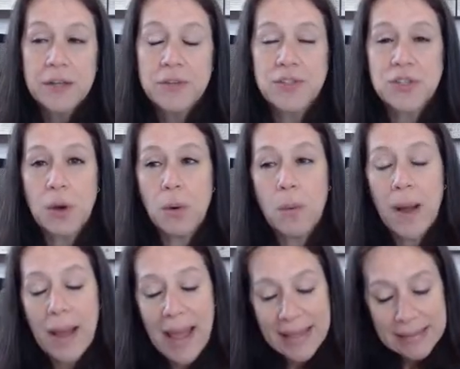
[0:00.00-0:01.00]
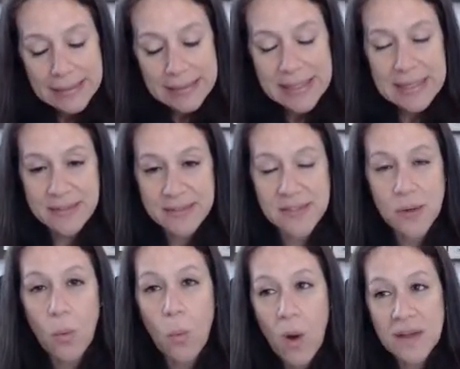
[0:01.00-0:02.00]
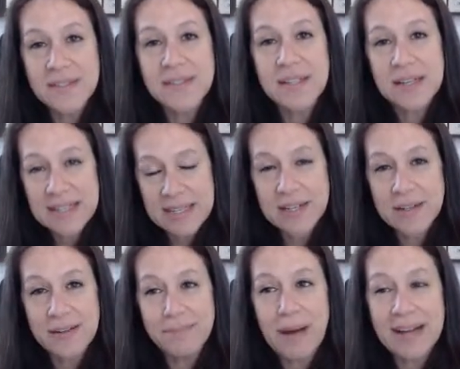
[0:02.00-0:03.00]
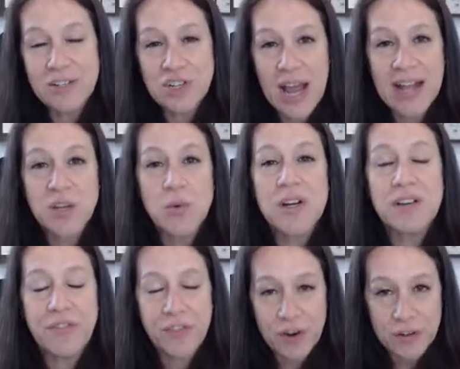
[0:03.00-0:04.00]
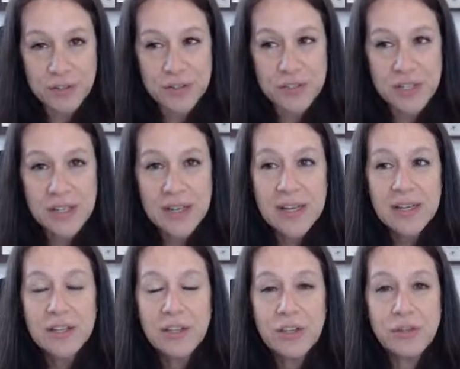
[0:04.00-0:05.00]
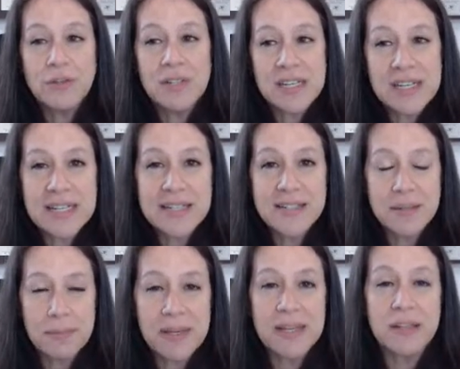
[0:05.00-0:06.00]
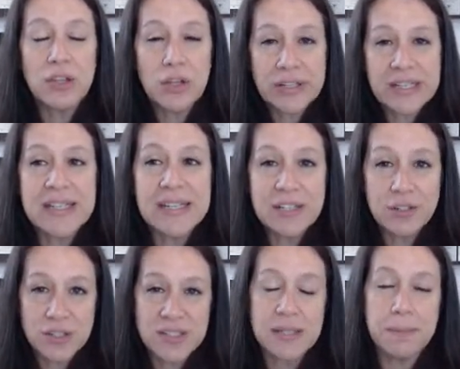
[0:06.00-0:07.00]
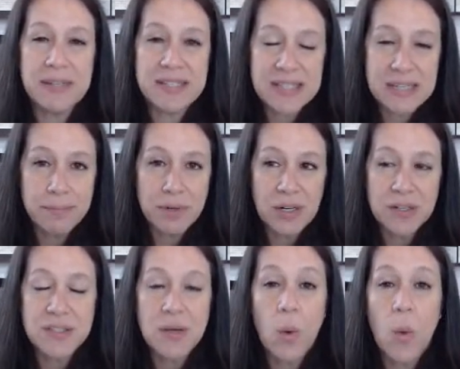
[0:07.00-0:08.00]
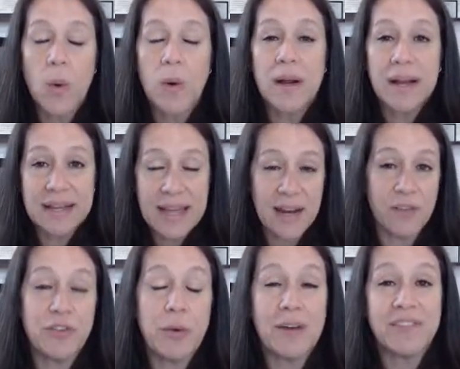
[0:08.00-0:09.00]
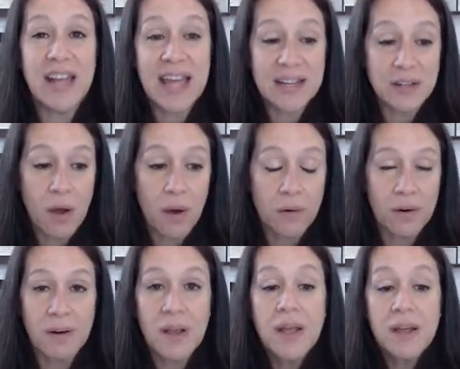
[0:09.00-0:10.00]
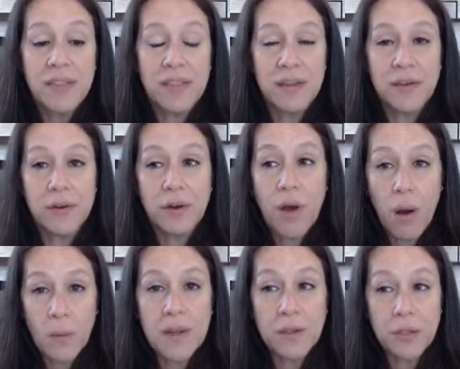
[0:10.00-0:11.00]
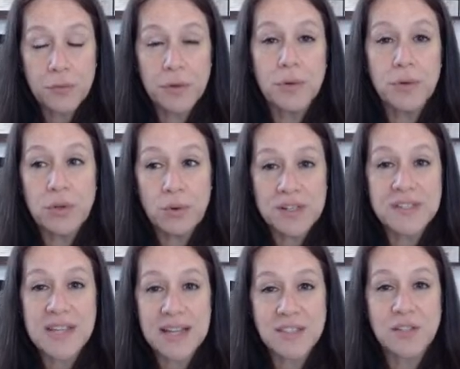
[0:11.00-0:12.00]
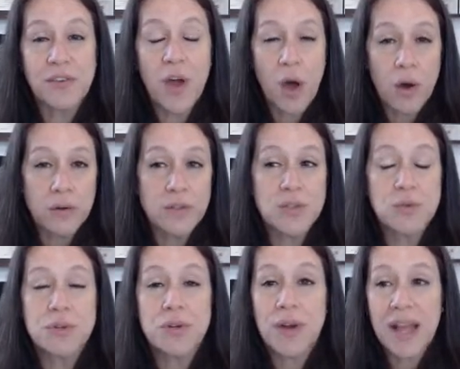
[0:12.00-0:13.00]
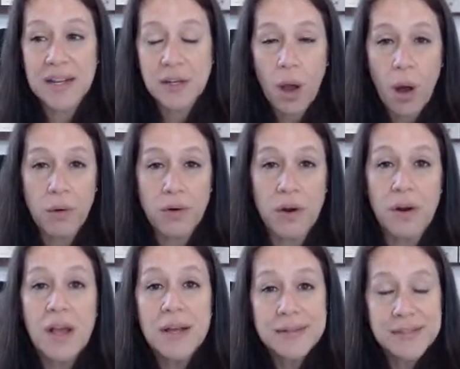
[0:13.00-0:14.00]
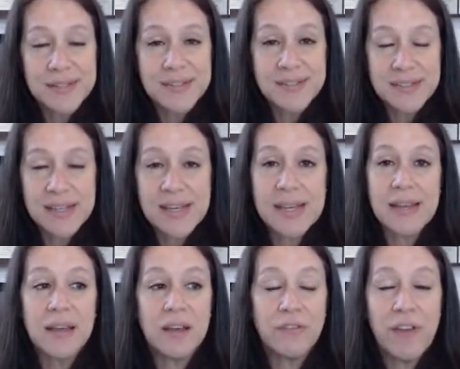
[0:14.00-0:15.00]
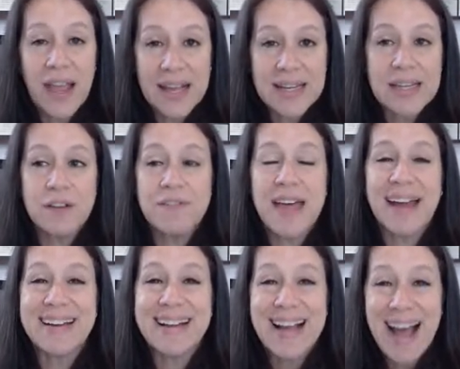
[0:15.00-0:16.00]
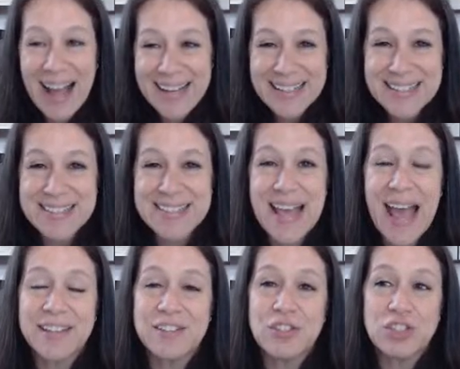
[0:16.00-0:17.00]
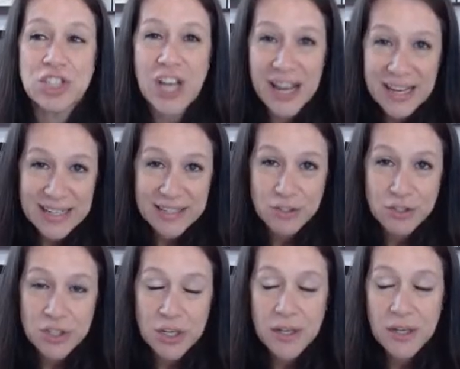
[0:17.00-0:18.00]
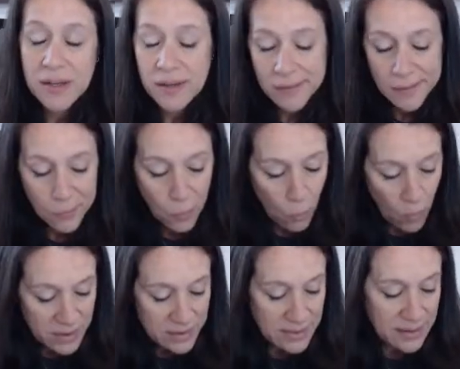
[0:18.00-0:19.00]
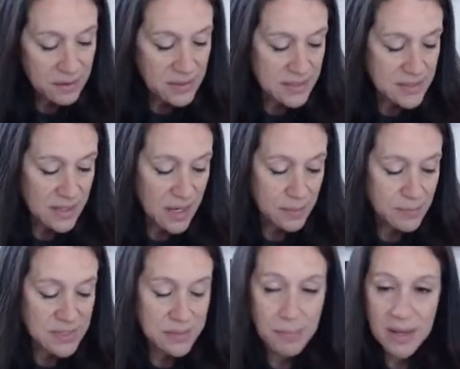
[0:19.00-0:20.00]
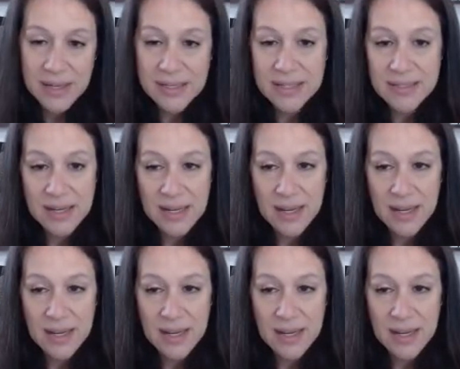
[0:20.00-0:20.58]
So at least once a year by January 1st, you need to be looking in your CPT books, or again, if you have an encoder, that you're going through your sets of codes through your encoder to see if any of that guidance has changed. One of the areas that comes to mind,